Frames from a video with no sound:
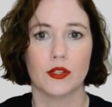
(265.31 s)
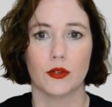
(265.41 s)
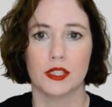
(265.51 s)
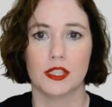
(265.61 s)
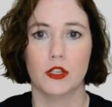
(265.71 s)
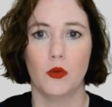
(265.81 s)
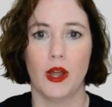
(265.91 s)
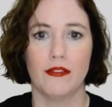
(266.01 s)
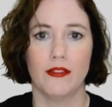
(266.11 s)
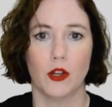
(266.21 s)
or CUI
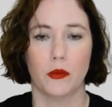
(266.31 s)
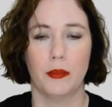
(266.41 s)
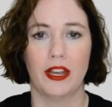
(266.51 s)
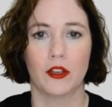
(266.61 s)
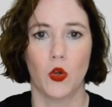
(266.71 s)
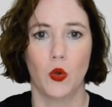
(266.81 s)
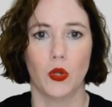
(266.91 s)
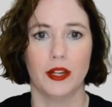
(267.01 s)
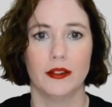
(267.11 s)
followed by a colon.